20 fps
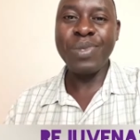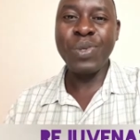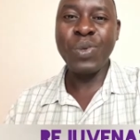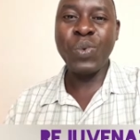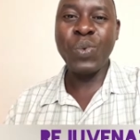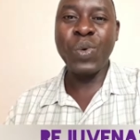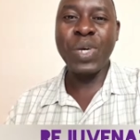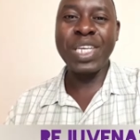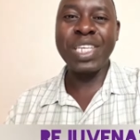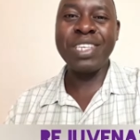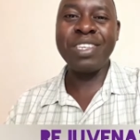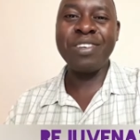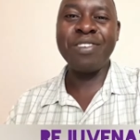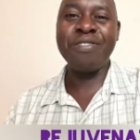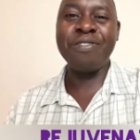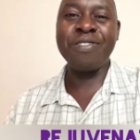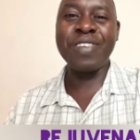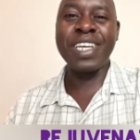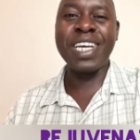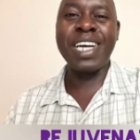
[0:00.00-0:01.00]
when
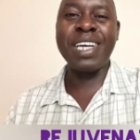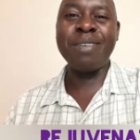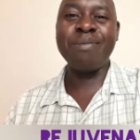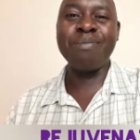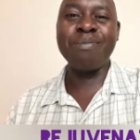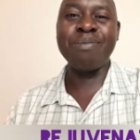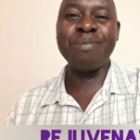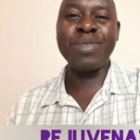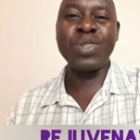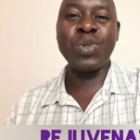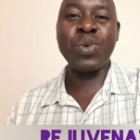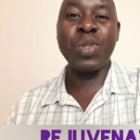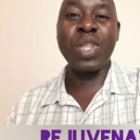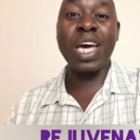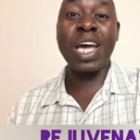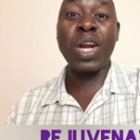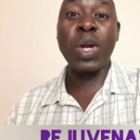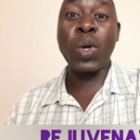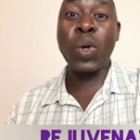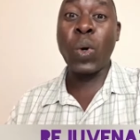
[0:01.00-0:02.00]
you've come to the
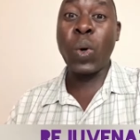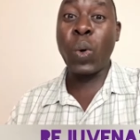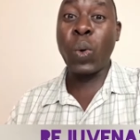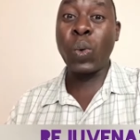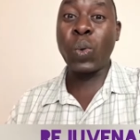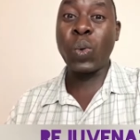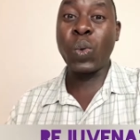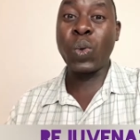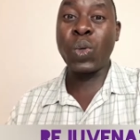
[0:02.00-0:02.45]
low